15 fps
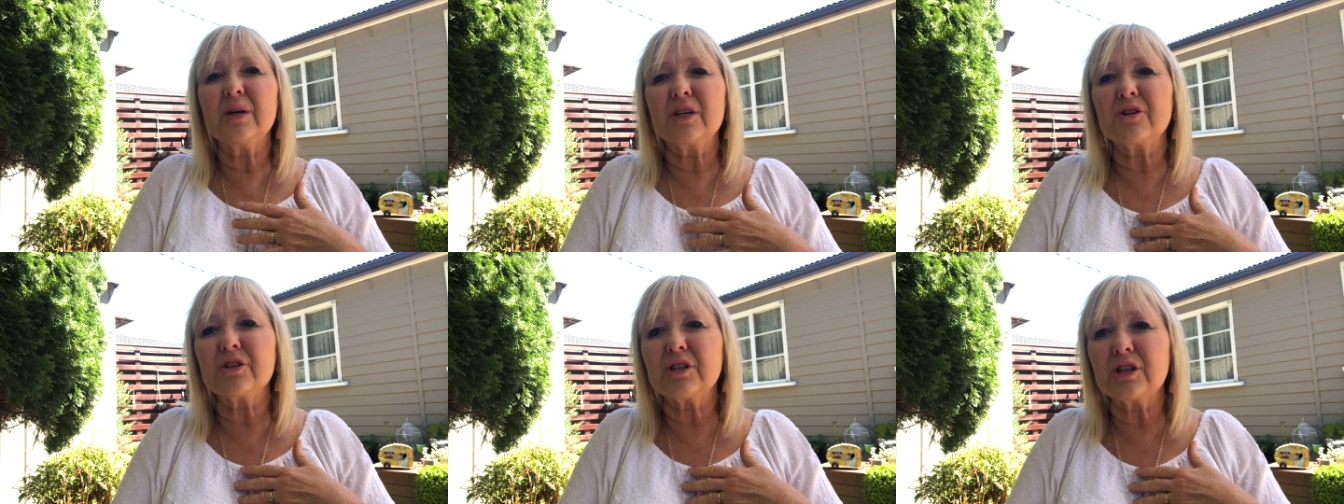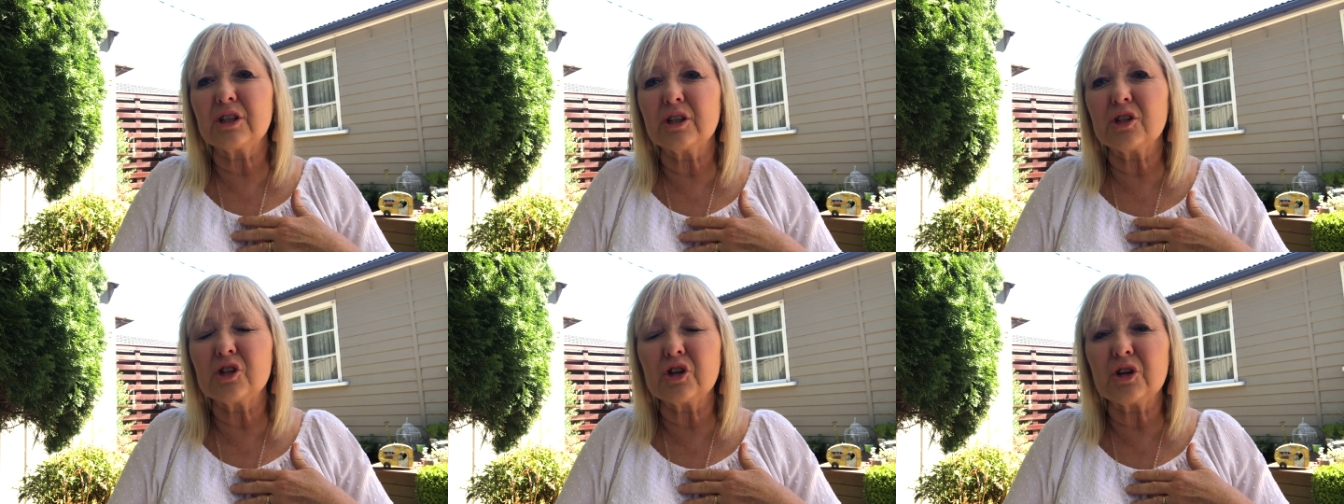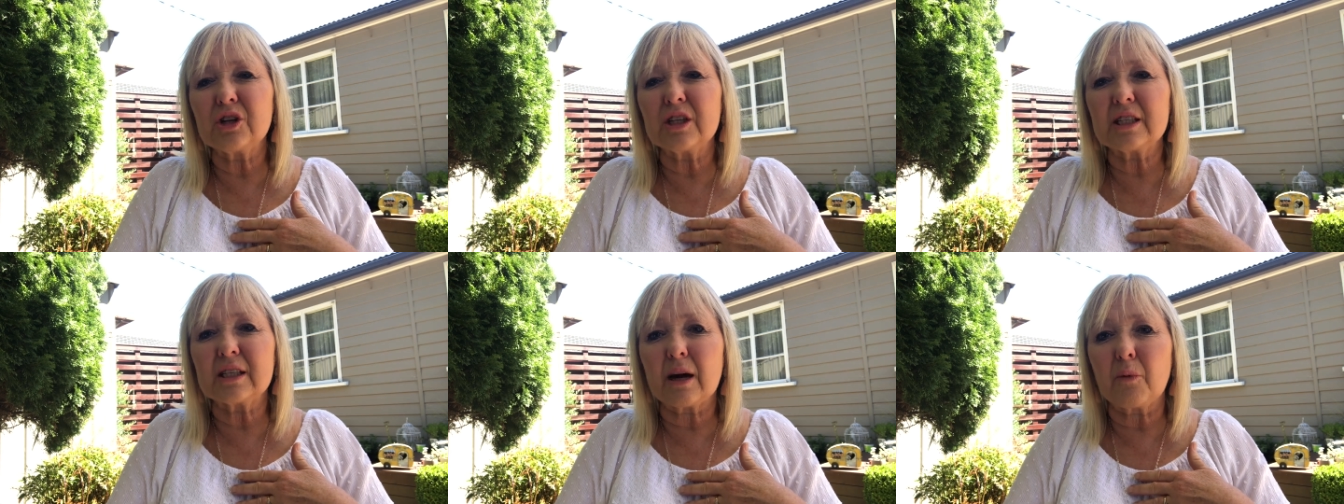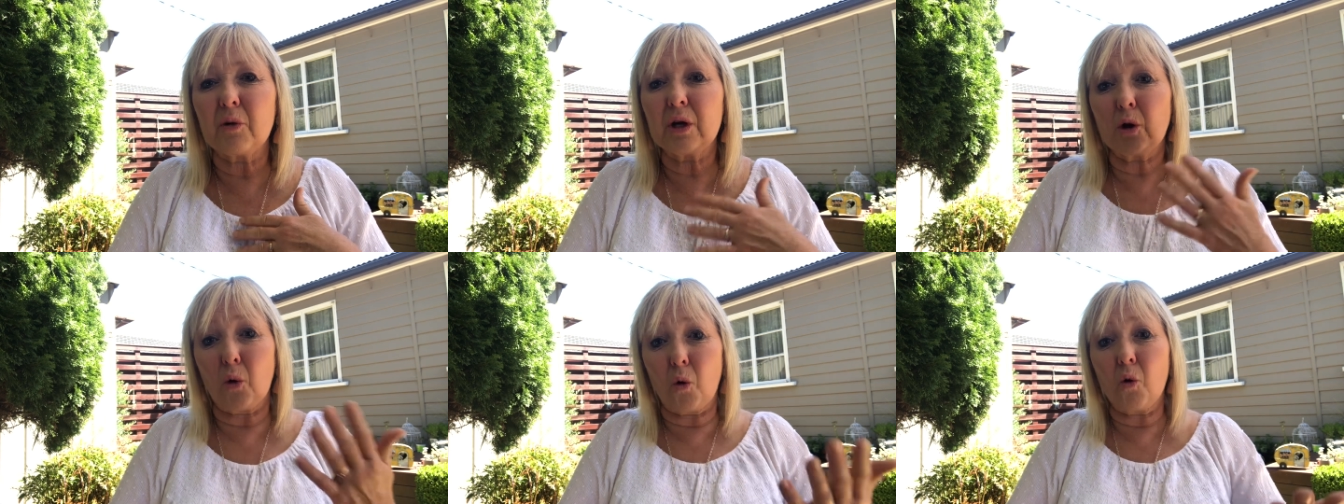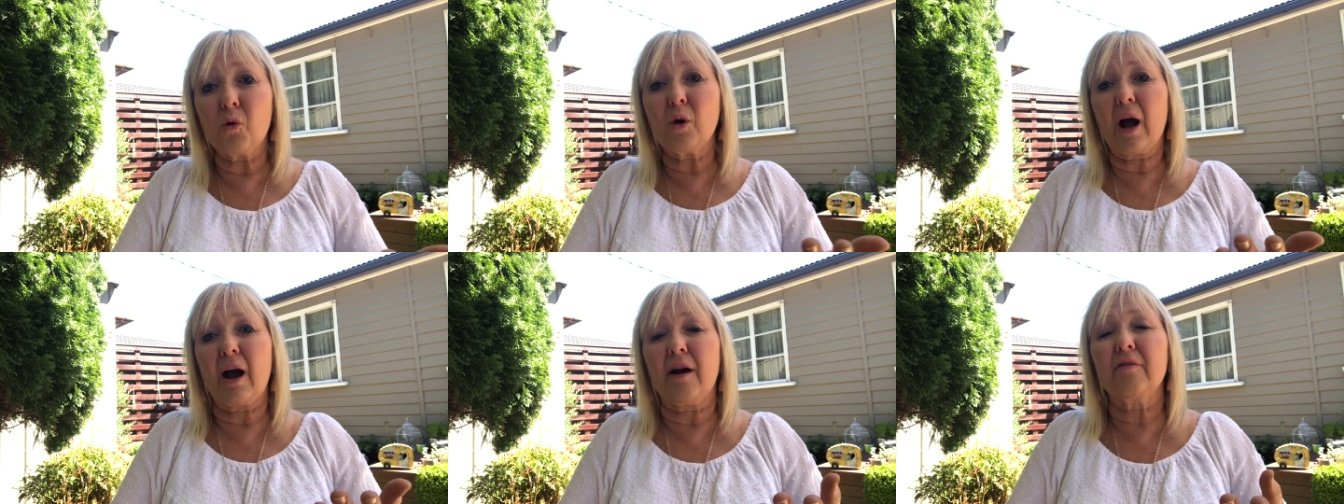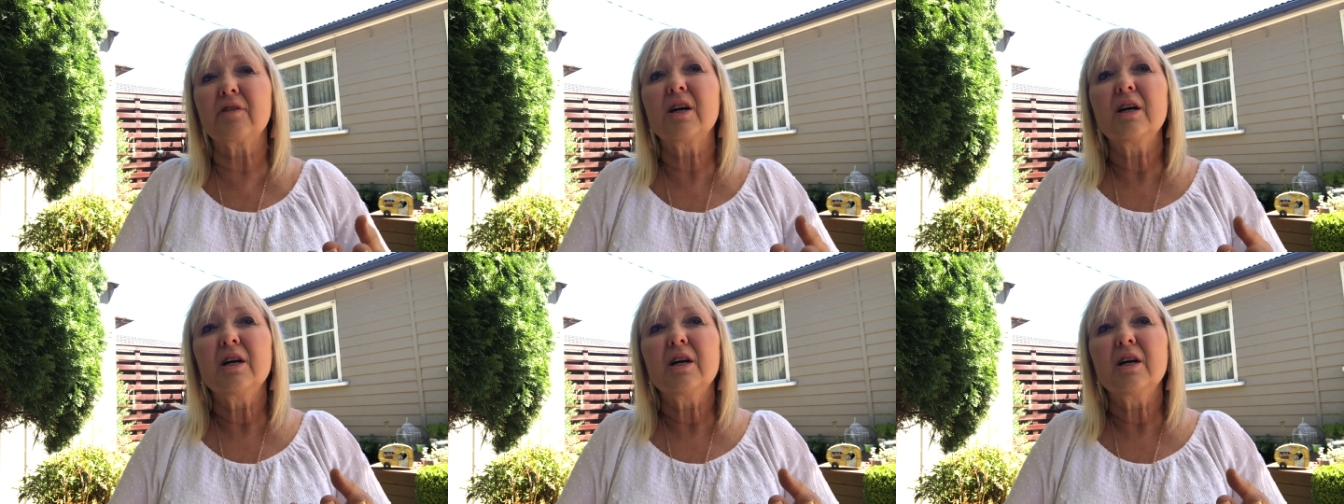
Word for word: interesting the journeys that we all have.